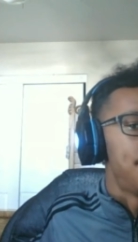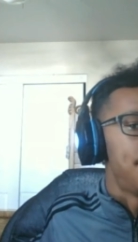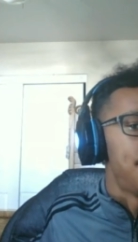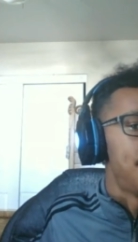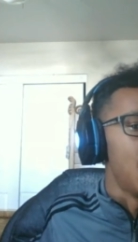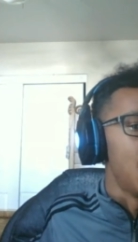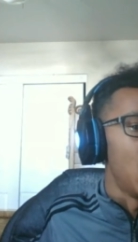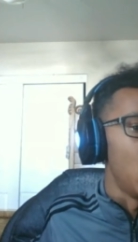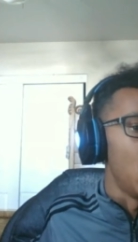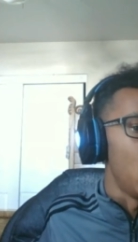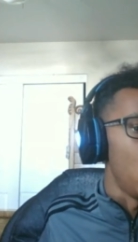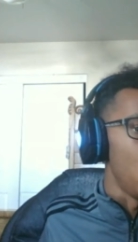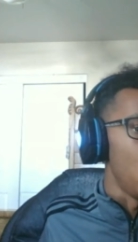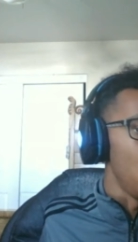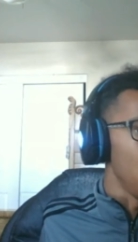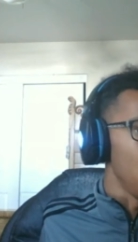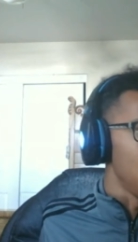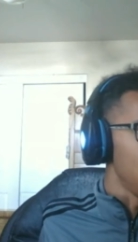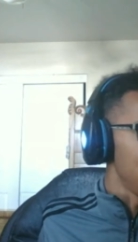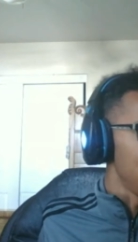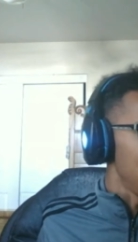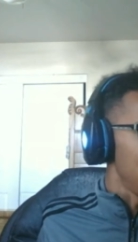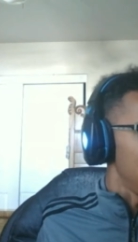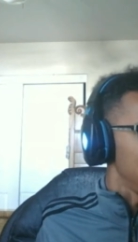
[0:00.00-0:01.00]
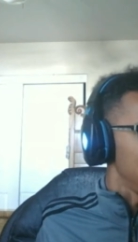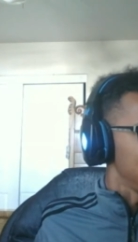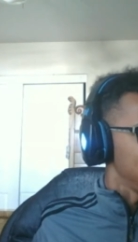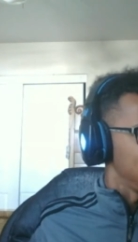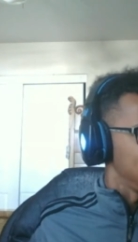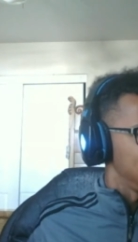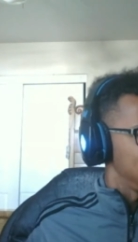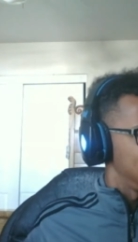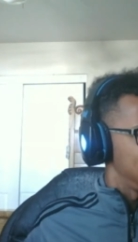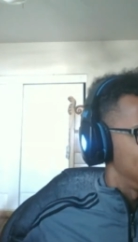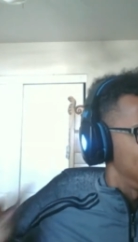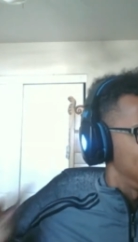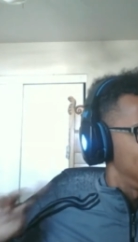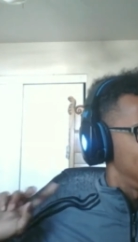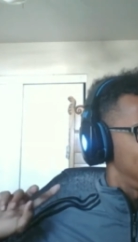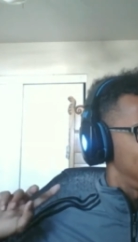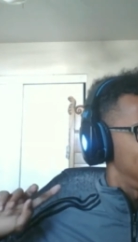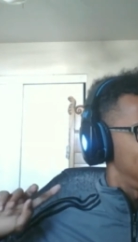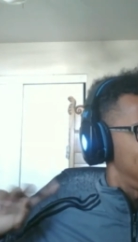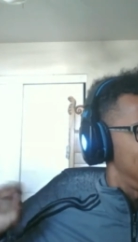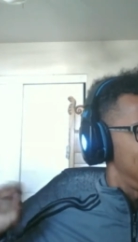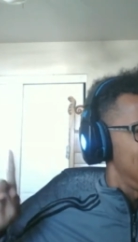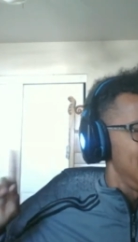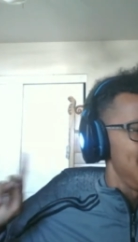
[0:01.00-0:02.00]
Pokemon
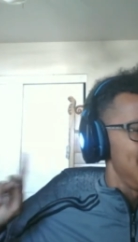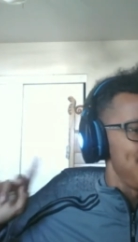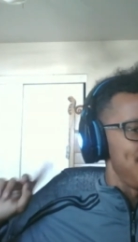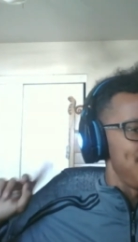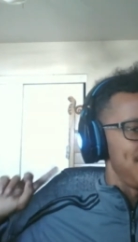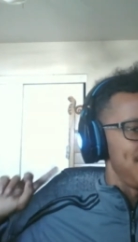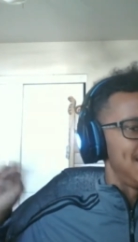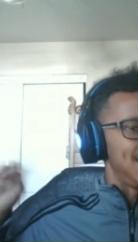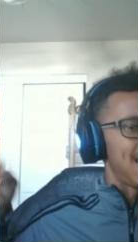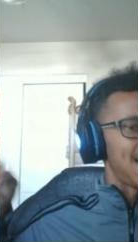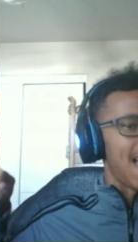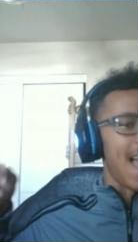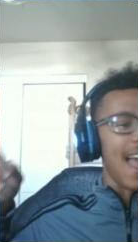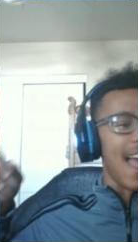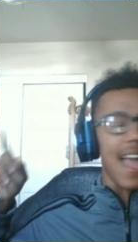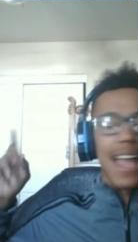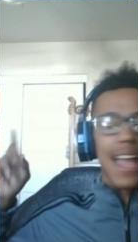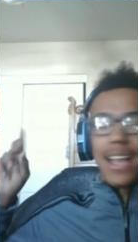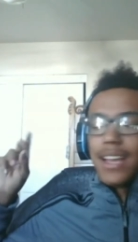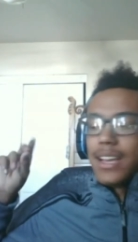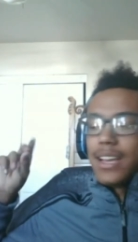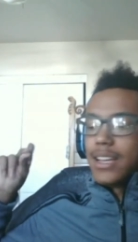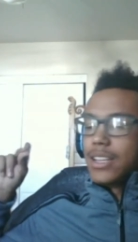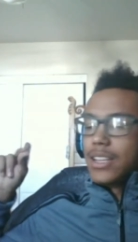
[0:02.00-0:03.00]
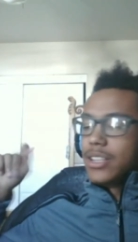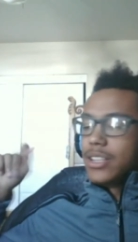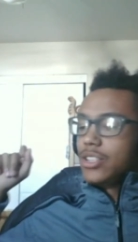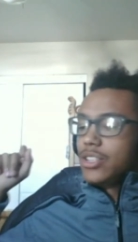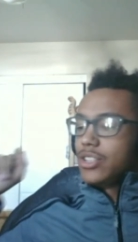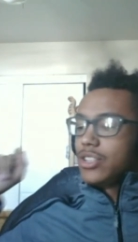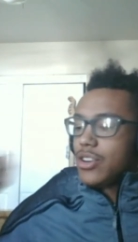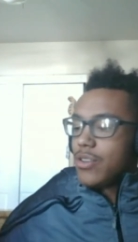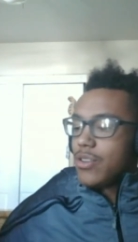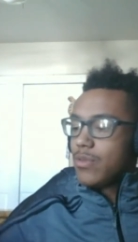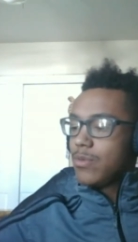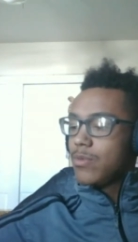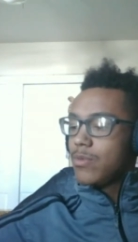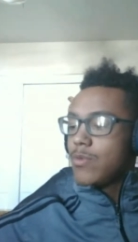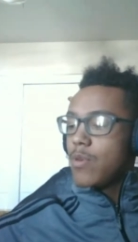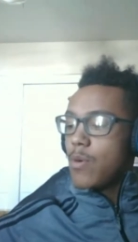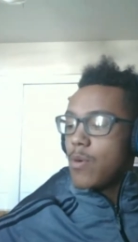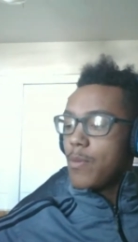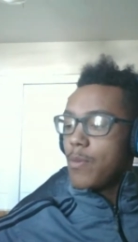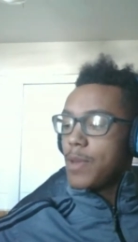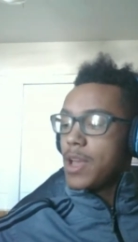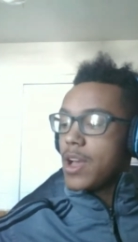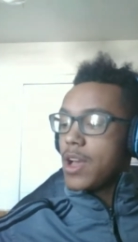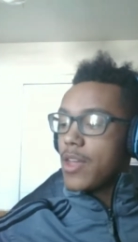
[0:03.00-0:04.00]
Team Tag. Don't
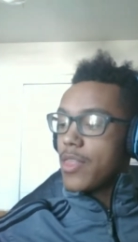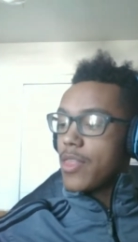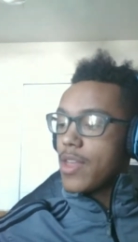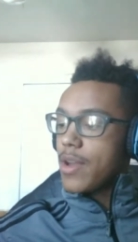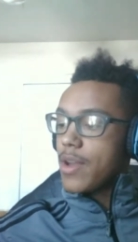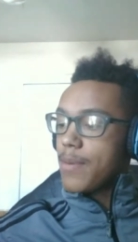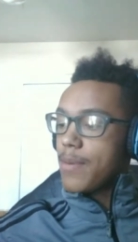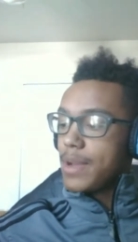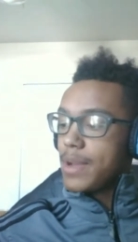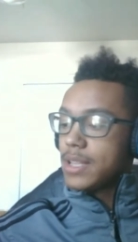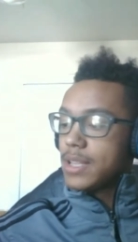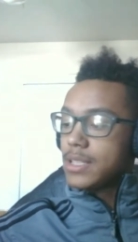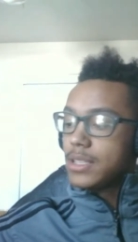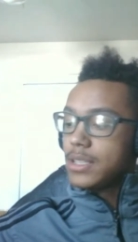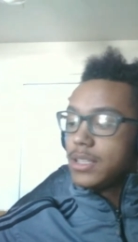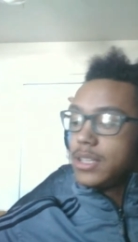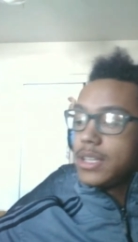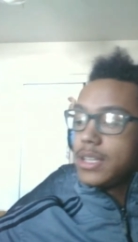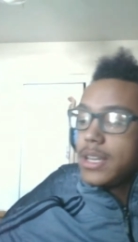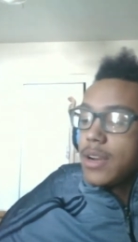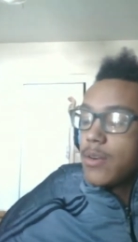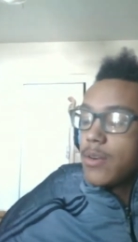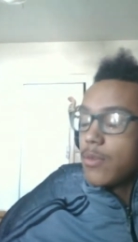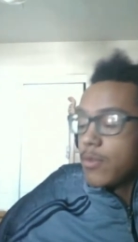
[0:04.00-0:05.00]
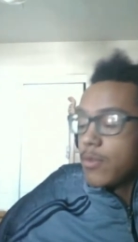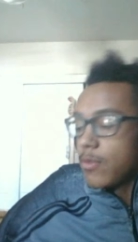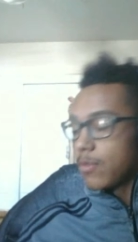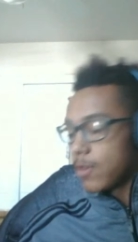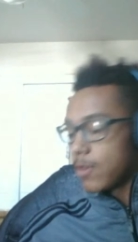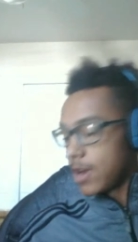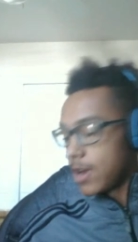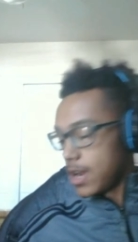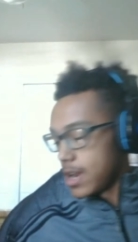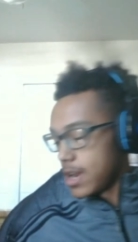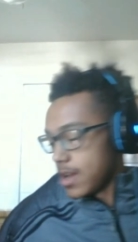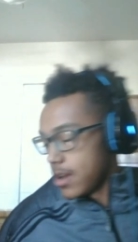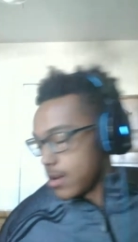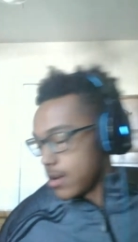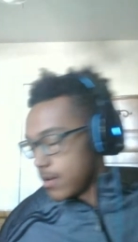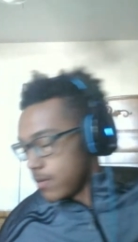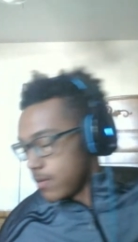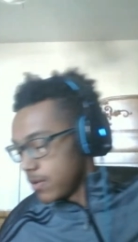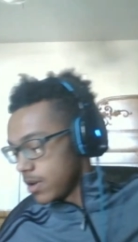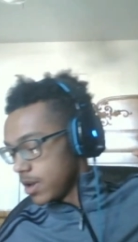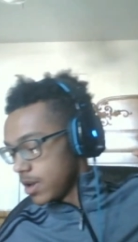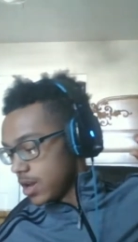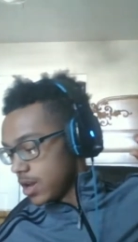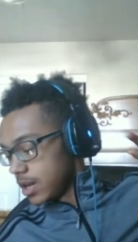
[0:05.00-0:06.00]
quote me on that. I'm about to look right now.
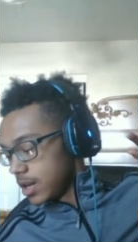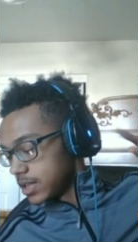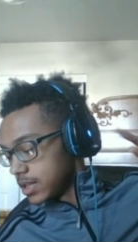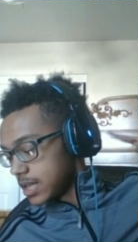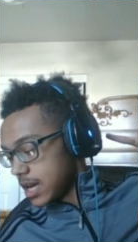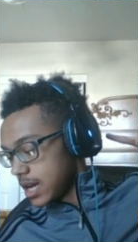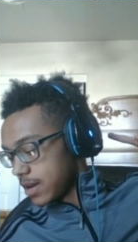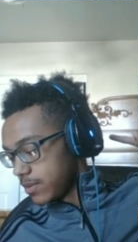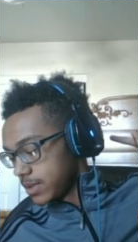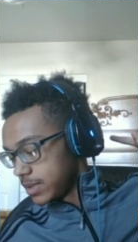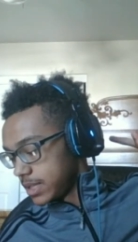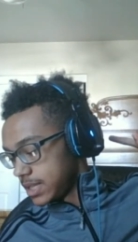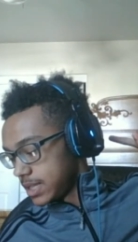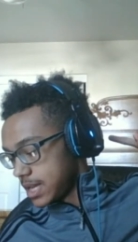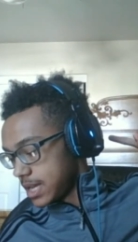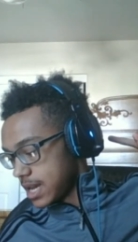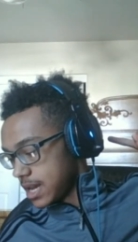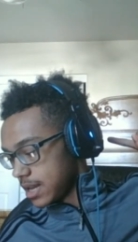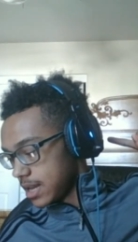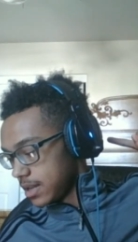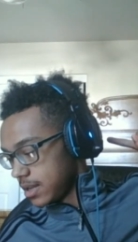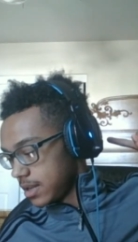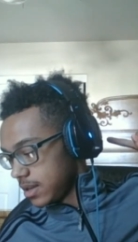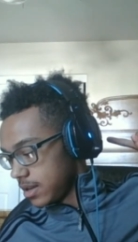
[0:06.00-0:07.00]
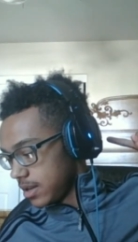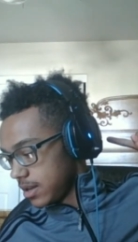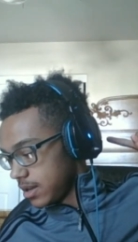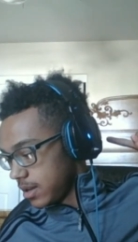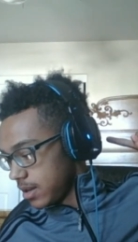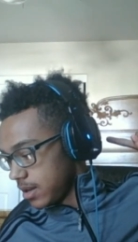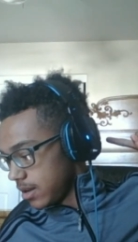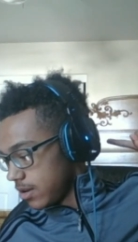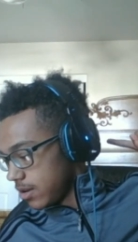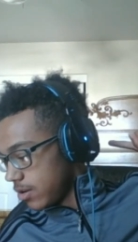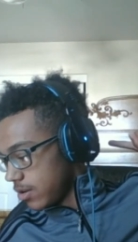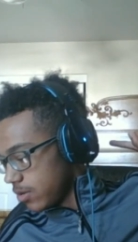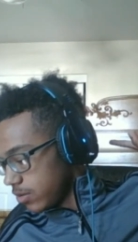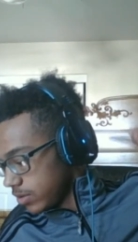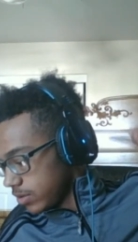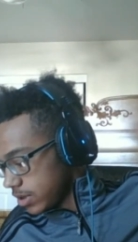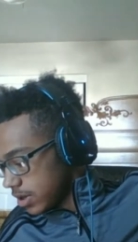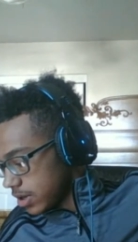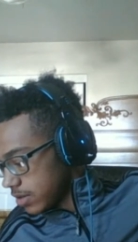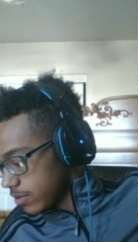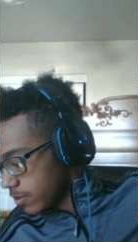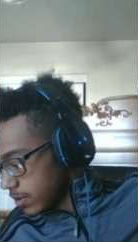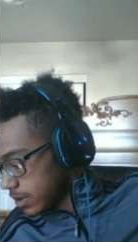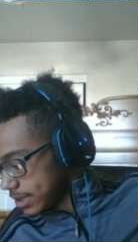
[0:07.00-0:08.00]
I was tagged. Hold
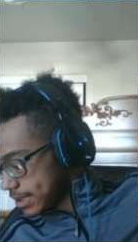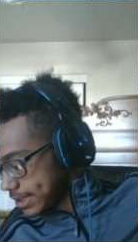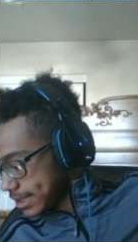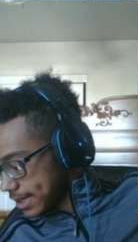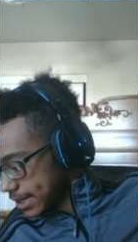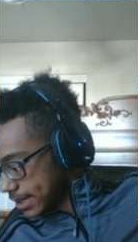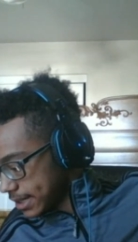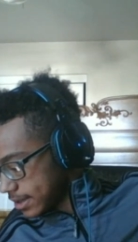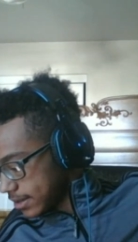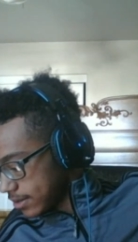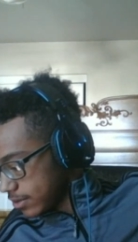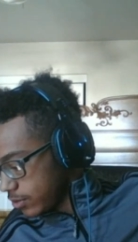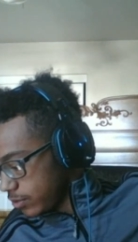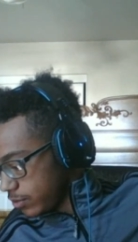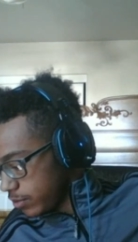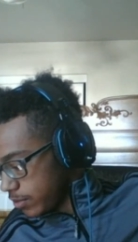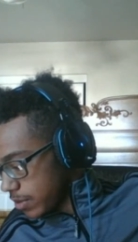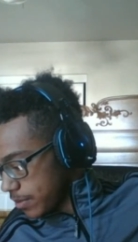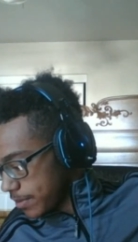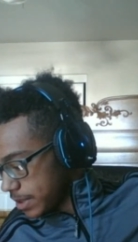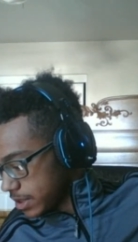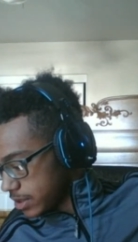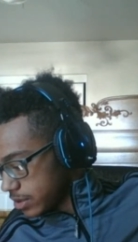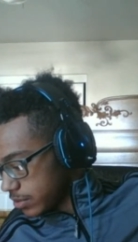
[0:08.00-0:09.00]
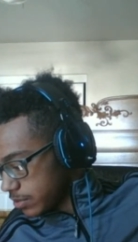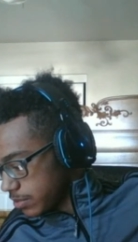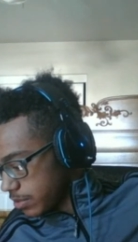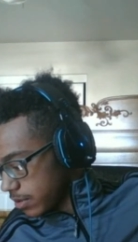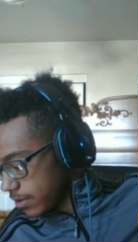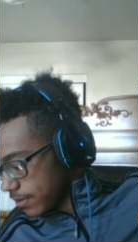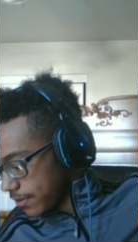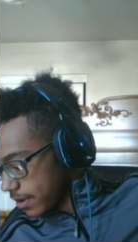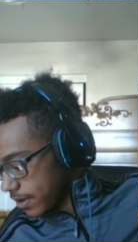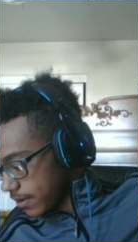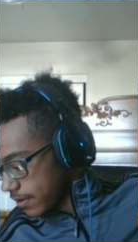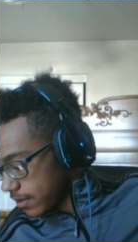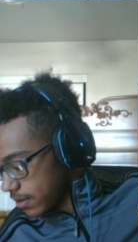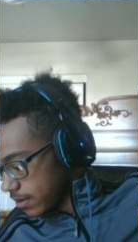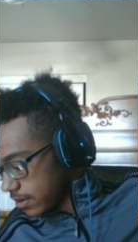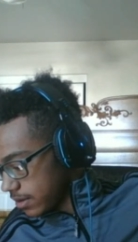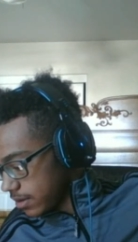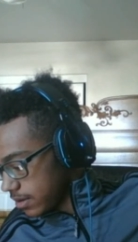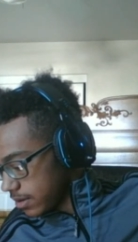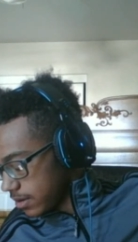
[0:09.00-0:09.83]
on one second. Un momento, por favor.